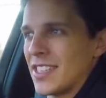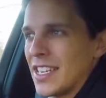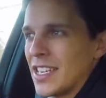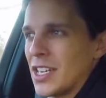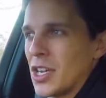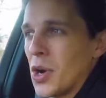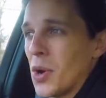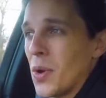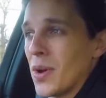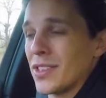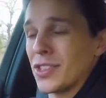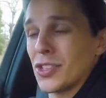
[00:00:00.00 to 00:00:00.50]

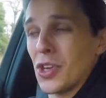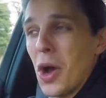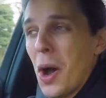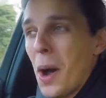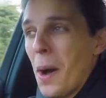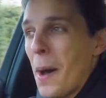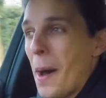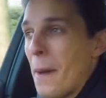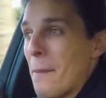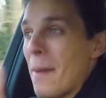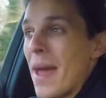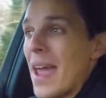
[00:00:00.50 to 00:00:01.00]
cool. It's got
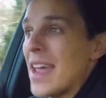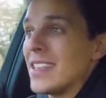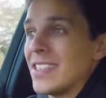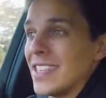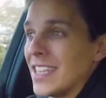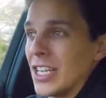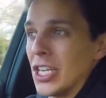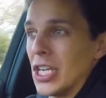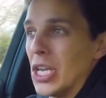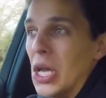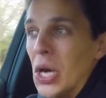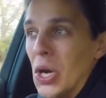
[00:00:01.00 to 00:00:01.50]

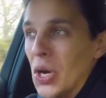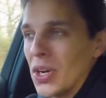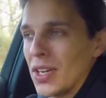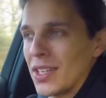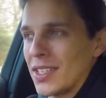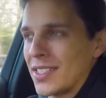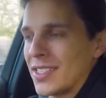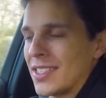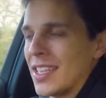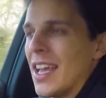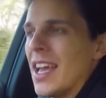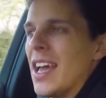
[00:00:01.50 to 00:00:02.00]
amazing
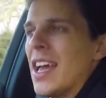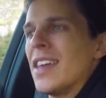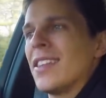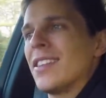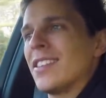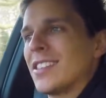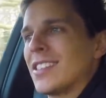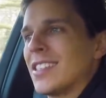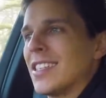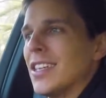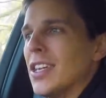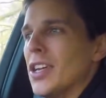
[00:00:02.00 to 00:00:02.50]
looks. The
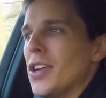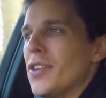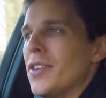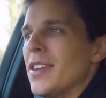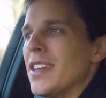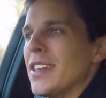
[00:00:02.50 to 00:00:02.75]
saloon